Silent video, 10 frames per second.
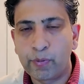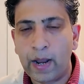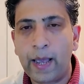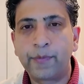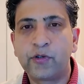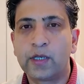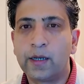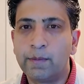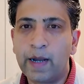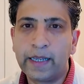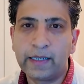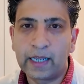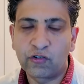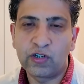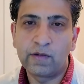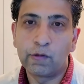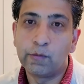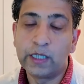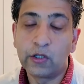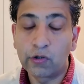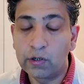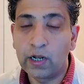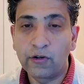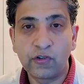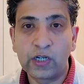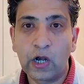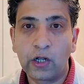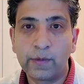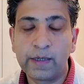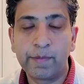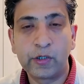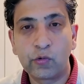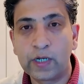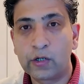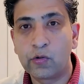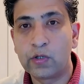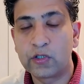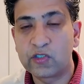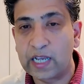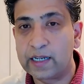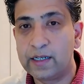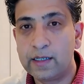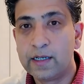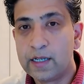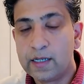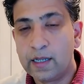perhaps by next year we'll be the third largest economy. But to get to the second,